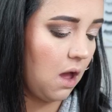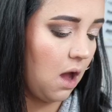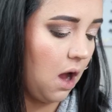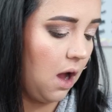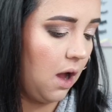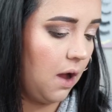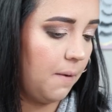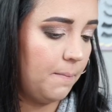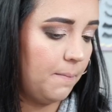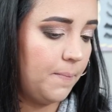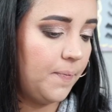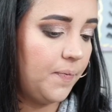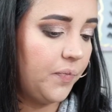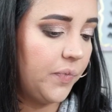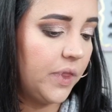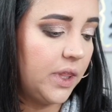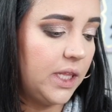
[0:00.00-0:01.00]

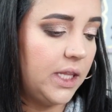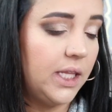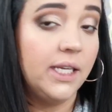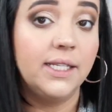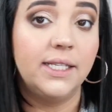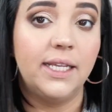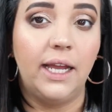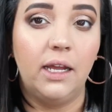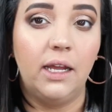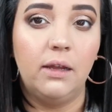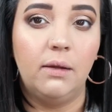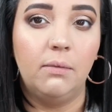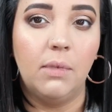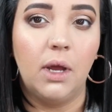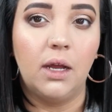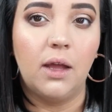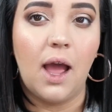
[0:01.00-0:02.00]
the
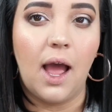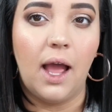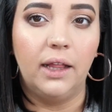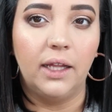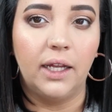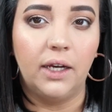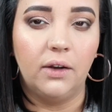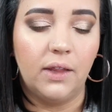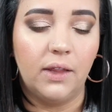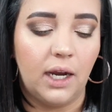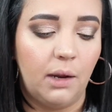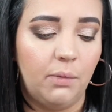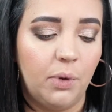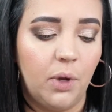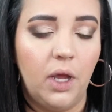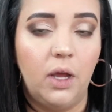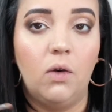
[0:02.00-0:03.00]
same highlighter that I
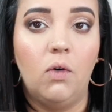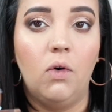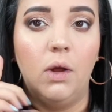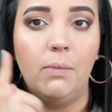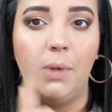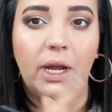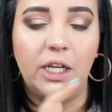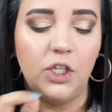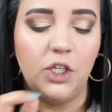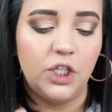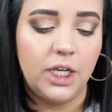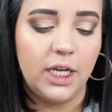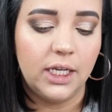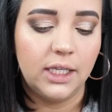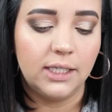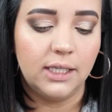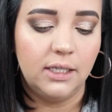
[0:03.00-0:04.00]
put on my
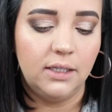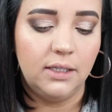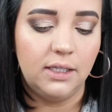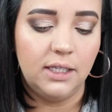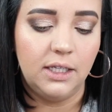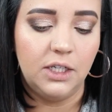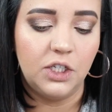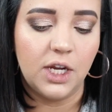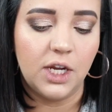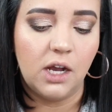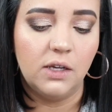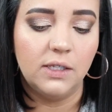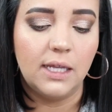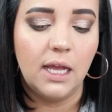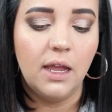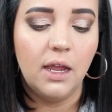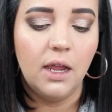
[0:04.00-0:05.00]
cheeks in
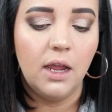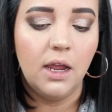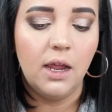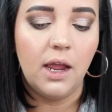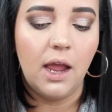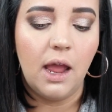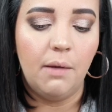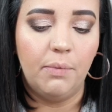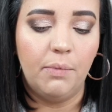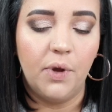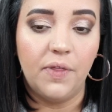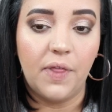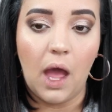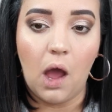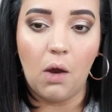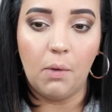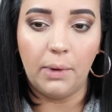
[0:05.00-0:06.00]
Seashells and put
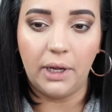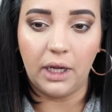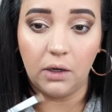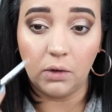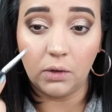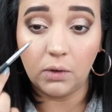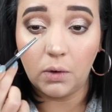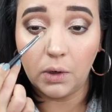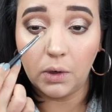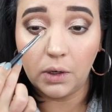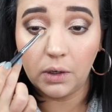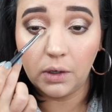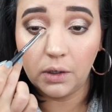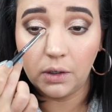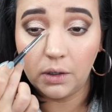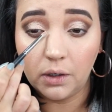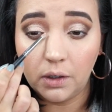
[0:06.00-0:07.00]
that on my inner
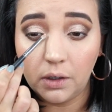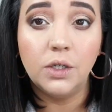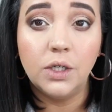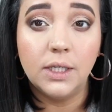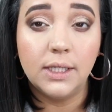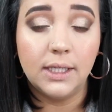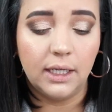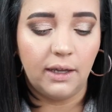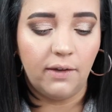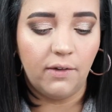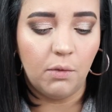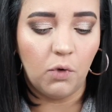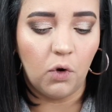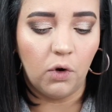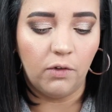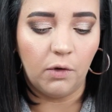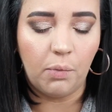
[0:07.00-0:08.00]
corner, just to give it
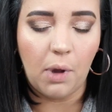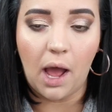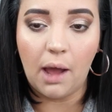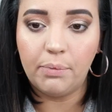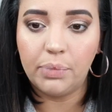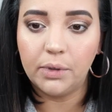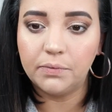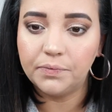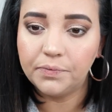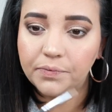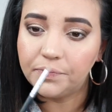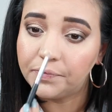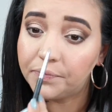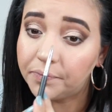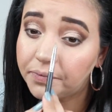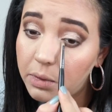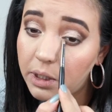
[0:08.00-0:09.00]
more of a pop.
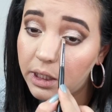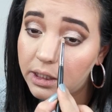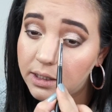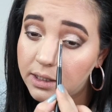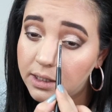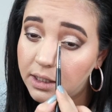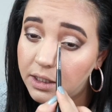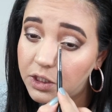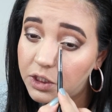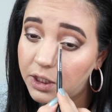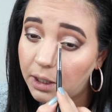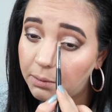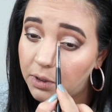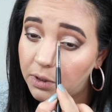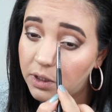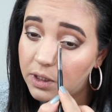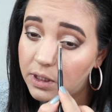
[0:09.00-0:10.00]
Because the
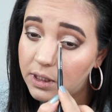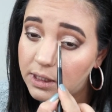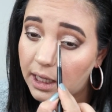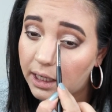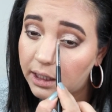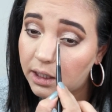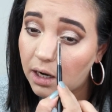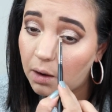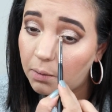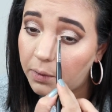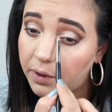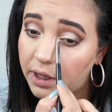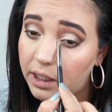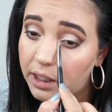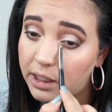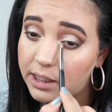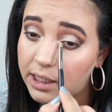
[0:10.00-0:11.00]
shimmers that come with
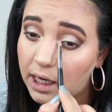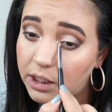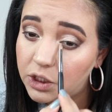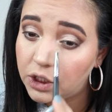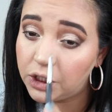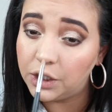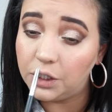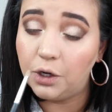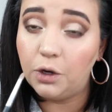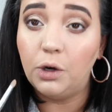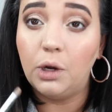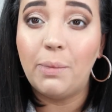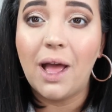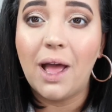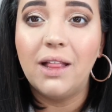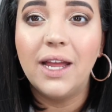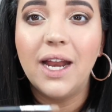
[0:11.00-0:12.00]
the Natasha Denona
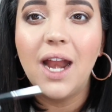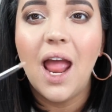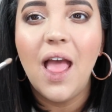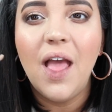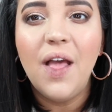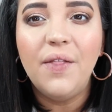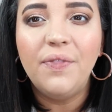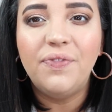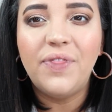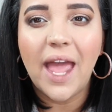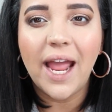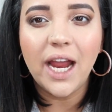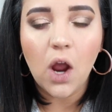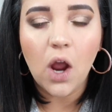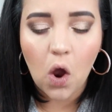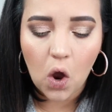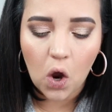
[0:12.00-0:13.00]
palette,
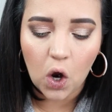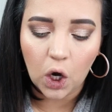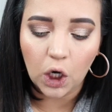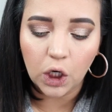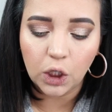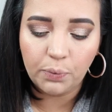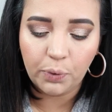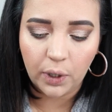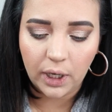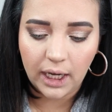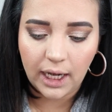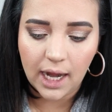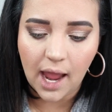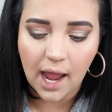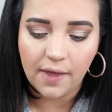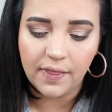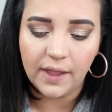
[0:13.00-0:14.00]
they are
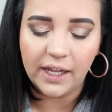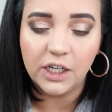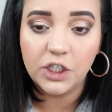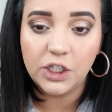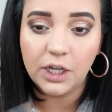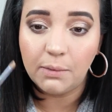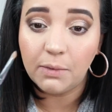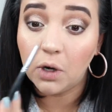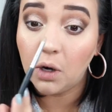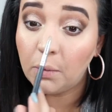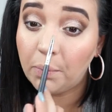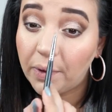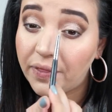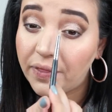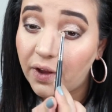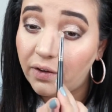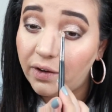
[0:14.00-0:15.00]
pretty and they shimmer,
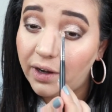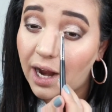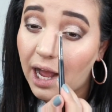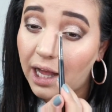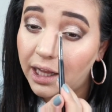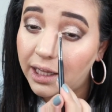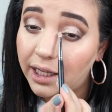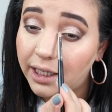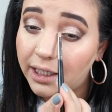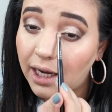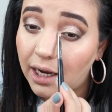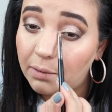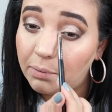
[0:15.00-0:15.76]
but they're not like